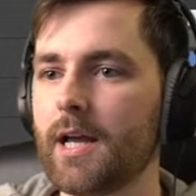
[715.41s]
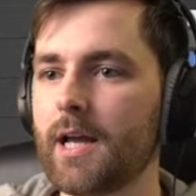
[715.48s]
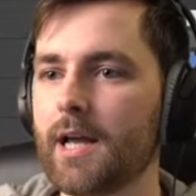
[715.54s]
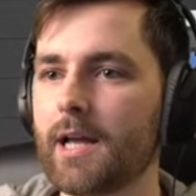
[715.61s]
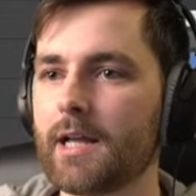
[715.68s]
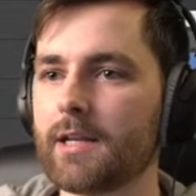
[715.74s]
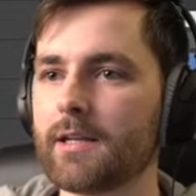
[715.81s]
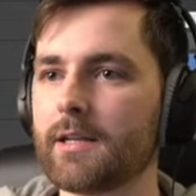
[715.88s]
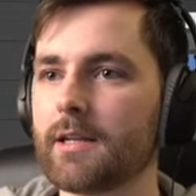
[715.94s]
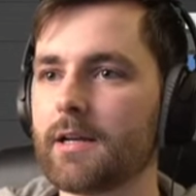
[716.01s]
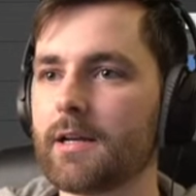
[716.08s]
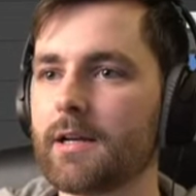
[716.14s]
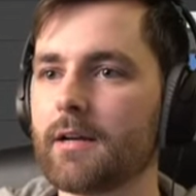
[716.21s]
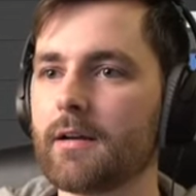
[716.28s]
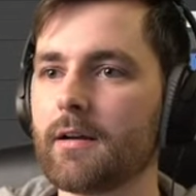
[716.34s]
And
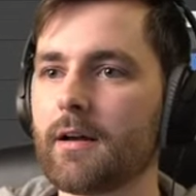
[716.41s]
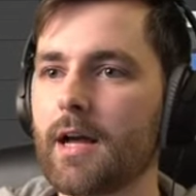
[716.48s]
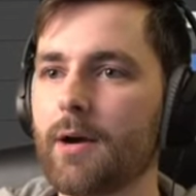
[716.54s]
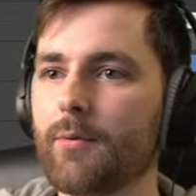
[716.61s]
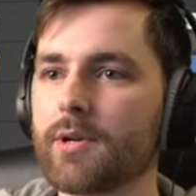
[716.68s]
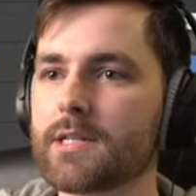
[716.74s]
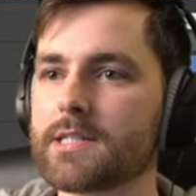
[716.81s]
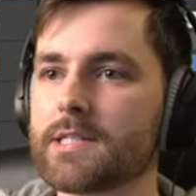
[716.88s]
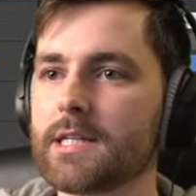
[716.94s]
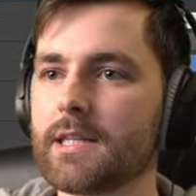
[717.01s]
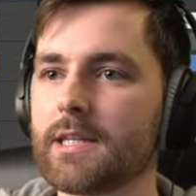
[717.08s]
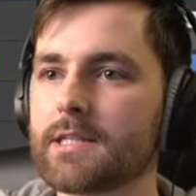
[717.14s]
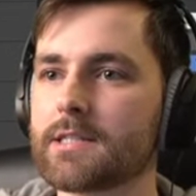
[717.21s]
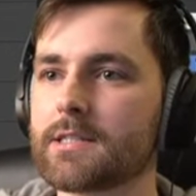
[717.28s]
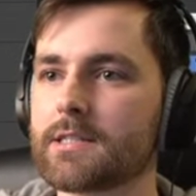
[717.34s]
uh, I want to see
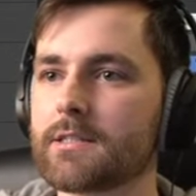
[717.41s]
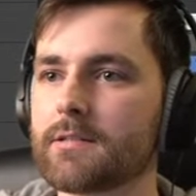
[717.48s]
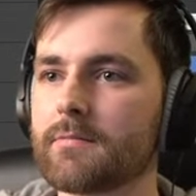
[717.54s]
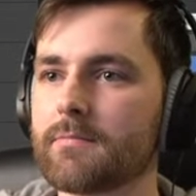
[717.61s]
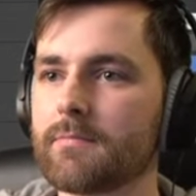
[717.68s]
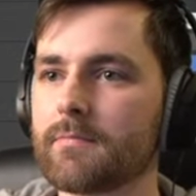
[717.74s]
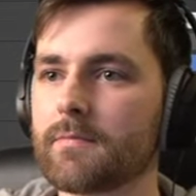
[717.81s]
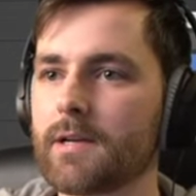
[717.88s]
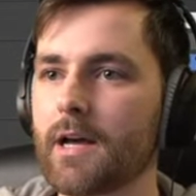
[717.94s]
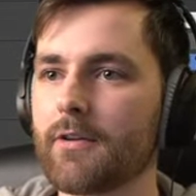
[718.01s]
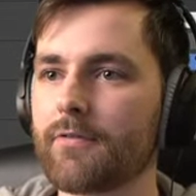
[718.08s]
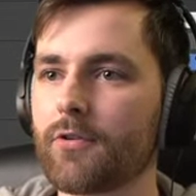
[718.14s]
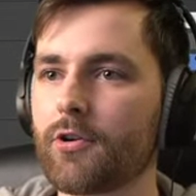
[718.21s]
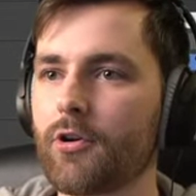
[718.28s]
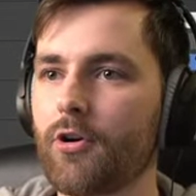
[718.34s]
this kind
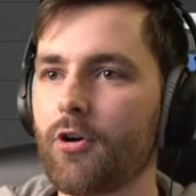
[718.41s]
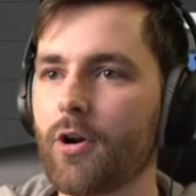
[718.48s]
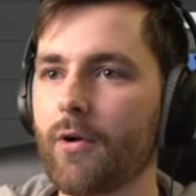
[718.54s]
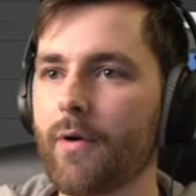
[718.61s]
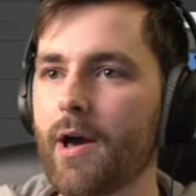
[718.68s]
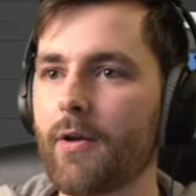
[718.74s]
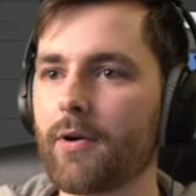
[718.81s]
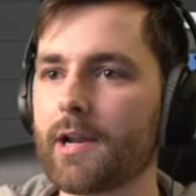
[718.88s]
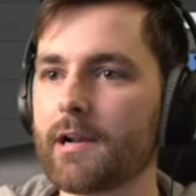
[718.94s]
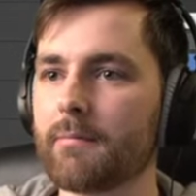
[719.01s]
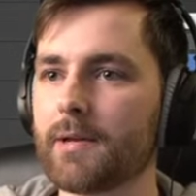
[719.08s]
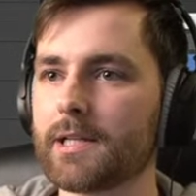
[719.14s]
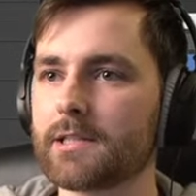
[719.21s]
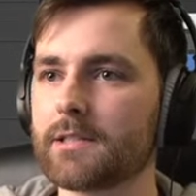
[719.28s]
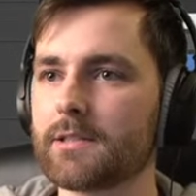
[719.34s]
of curl around a little
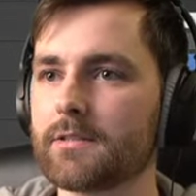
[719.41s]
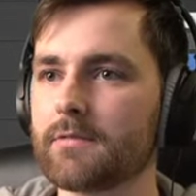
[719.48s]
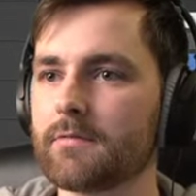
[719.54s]
bit.